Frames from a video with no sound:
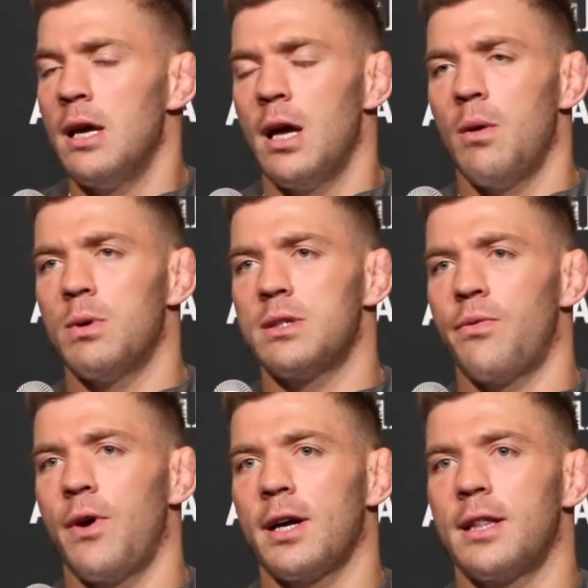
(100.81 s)
It was the
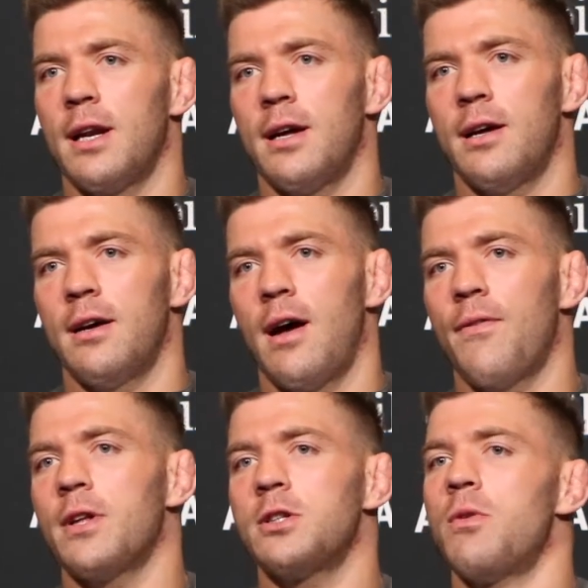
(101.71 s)
fact that I
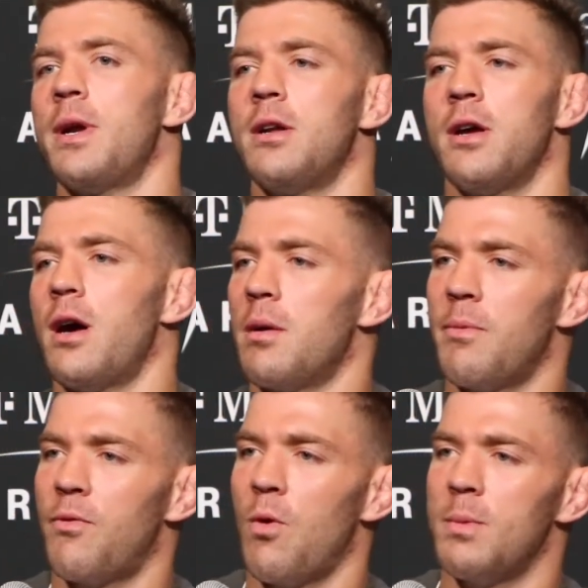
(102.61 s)
felt so ready to go out and
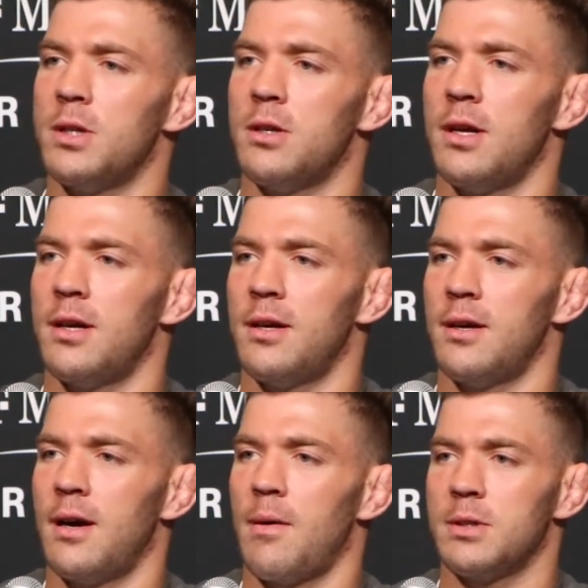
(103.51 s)
perform, and
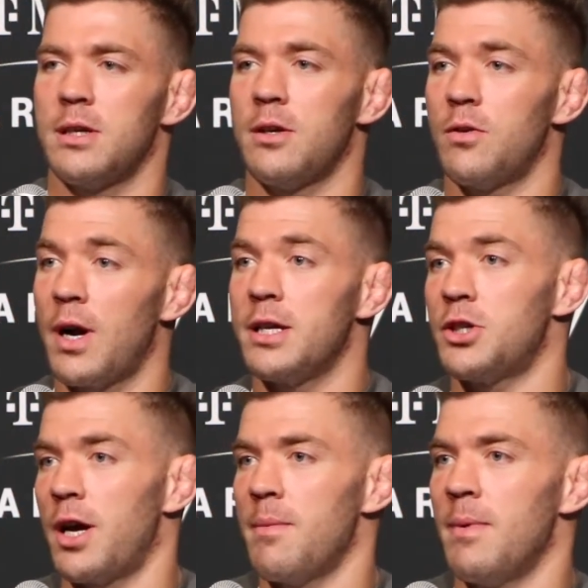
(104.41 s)
I was in great
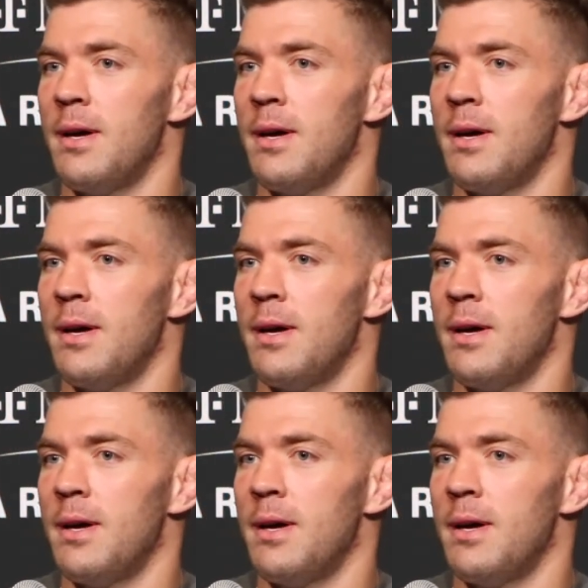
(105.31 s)
shape.